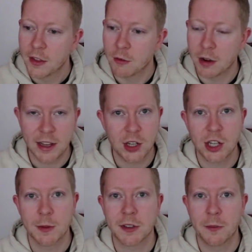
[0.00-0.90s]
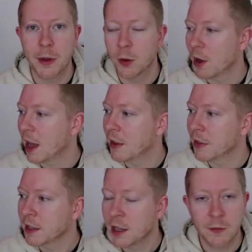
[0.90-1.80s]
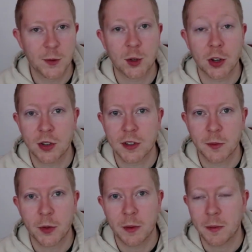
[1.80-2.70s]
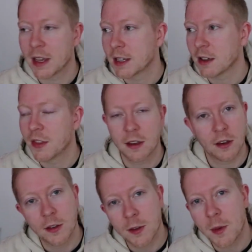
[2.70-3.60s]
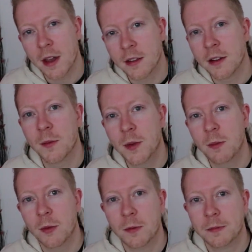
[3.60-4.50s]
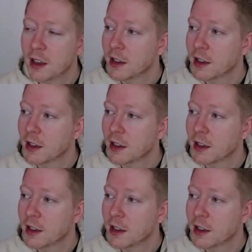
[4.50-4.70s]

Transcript: the relationships I've built and the infrastructures I've put in place, I think I could do better than other people.